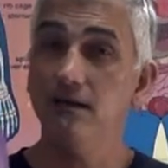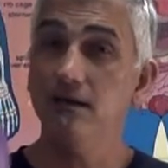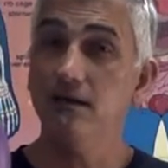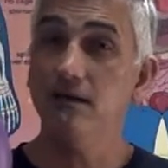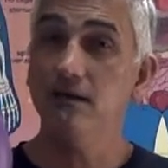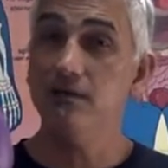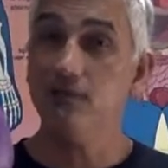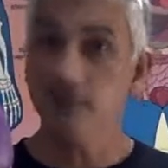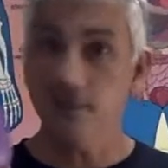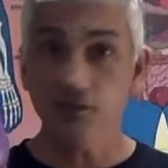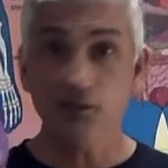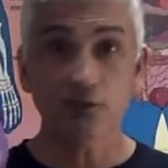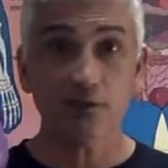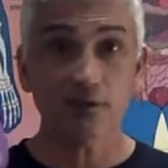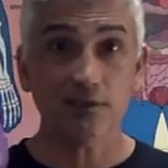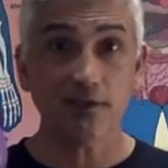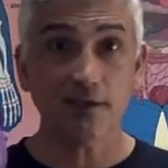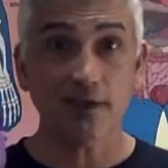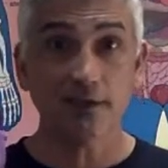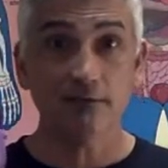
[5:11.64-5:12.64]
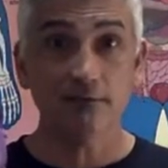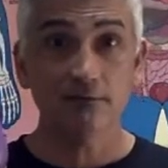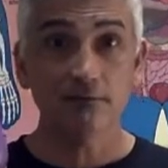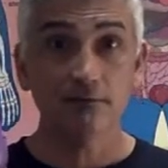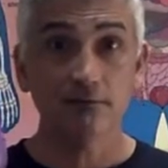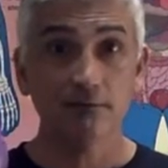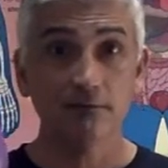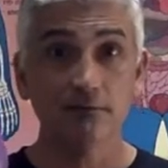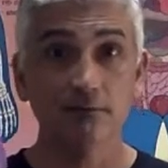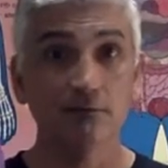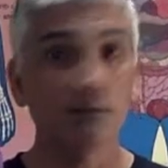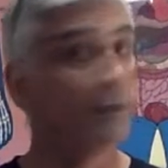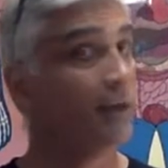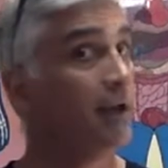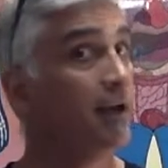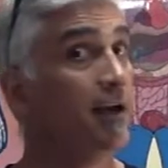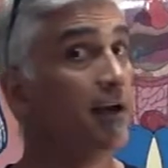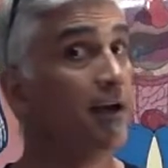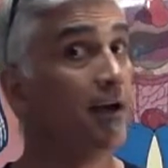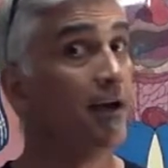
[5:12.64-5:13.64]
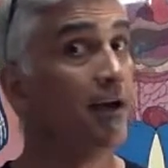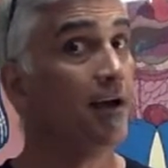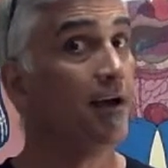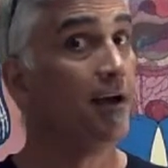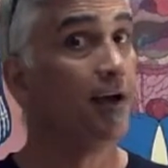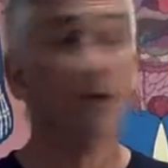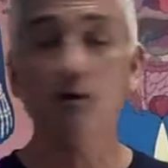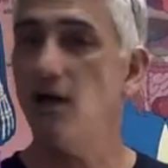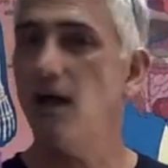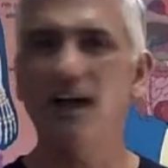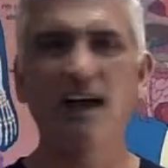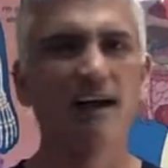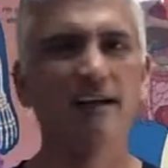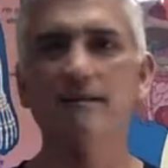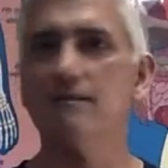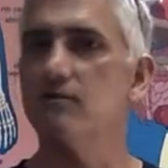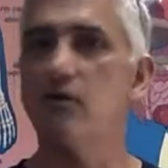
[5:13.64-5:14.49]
It's interesting. I